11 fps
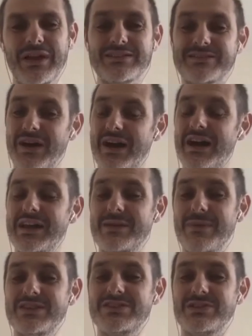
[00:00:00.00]
So I
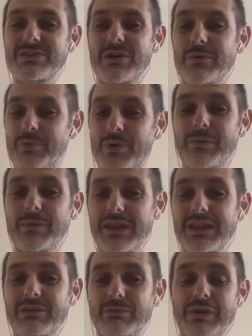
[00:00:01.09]
imagine you're
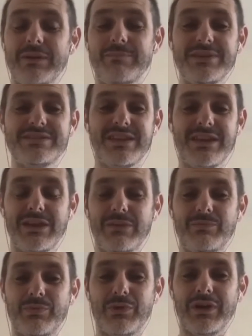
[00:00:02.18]
probably really busy
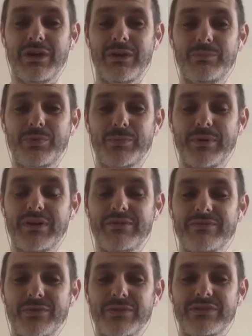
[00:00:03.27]
uh, preparing
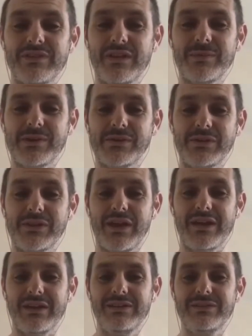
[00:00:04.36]
for the term and all
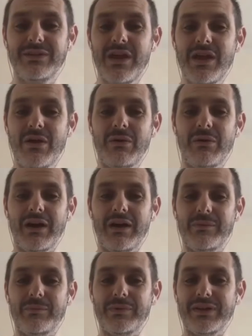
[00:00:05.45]
that.
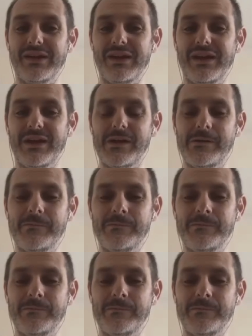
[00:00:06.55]
Well, but um,